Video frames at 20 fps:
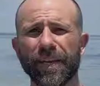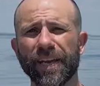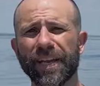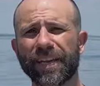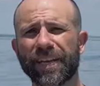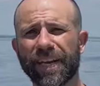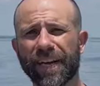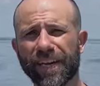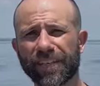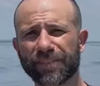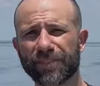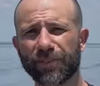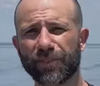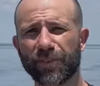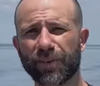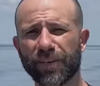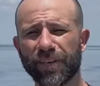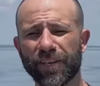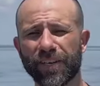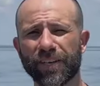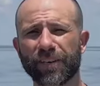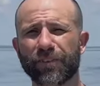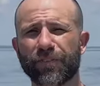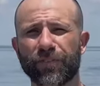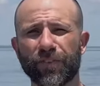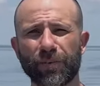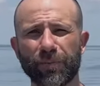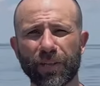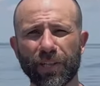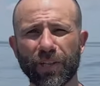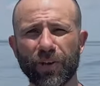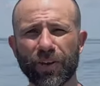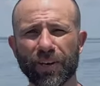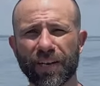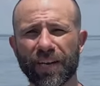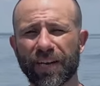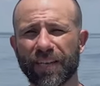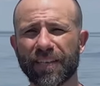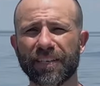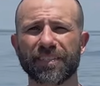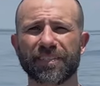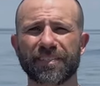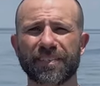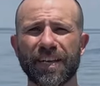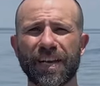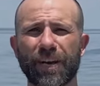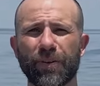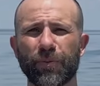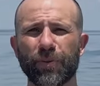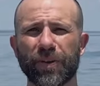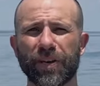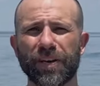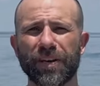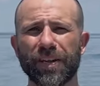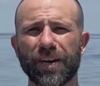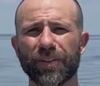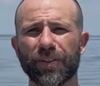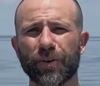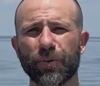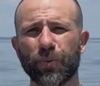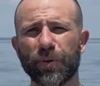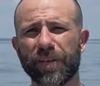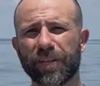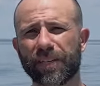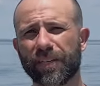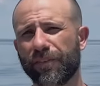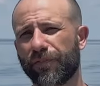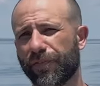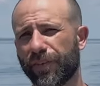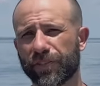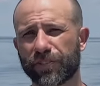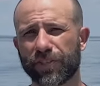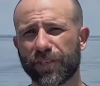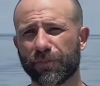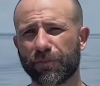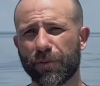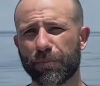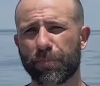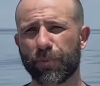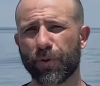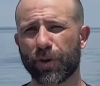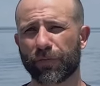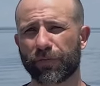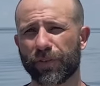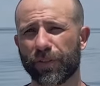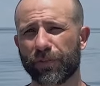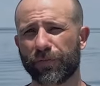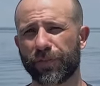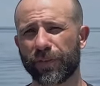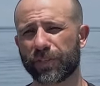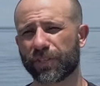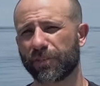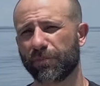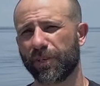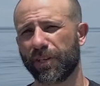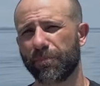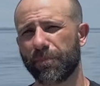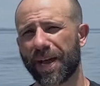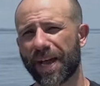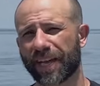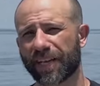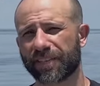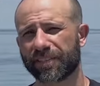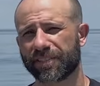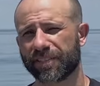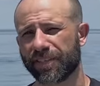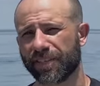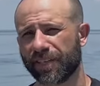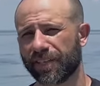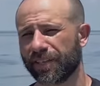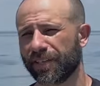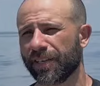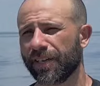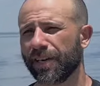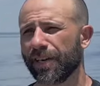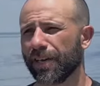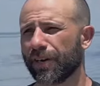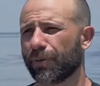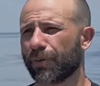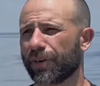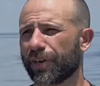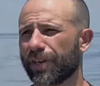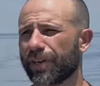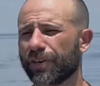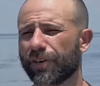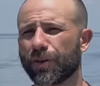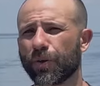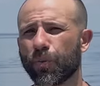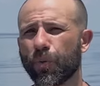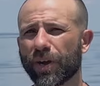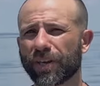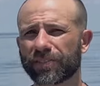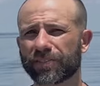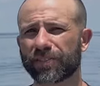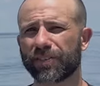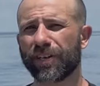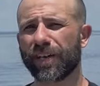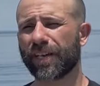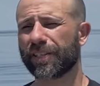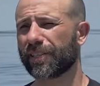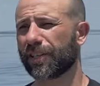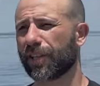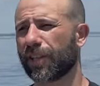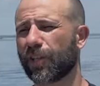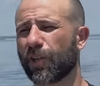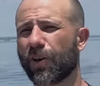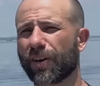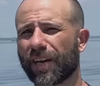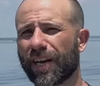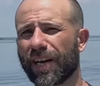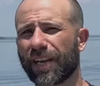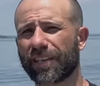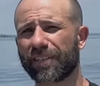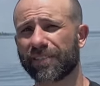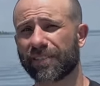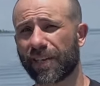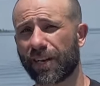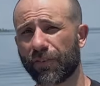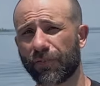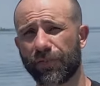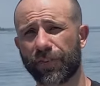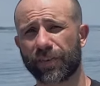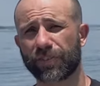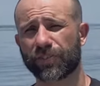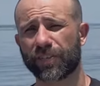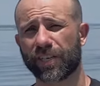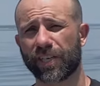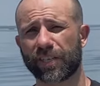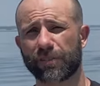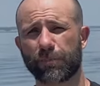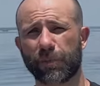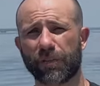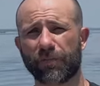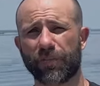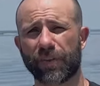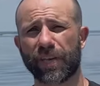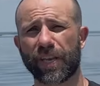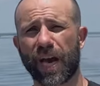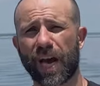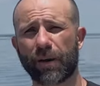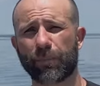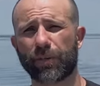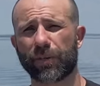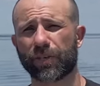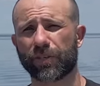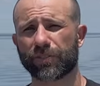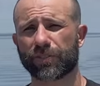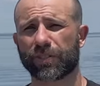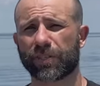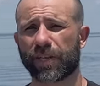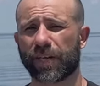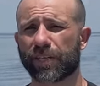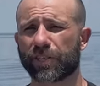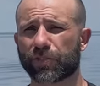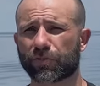Hey guys, Nuno here from the Long Island Sound with another weekly fishing report for the Fisherman magazine. We're here in the western end of the Long Island Sound. Fishing has been phenomenal today.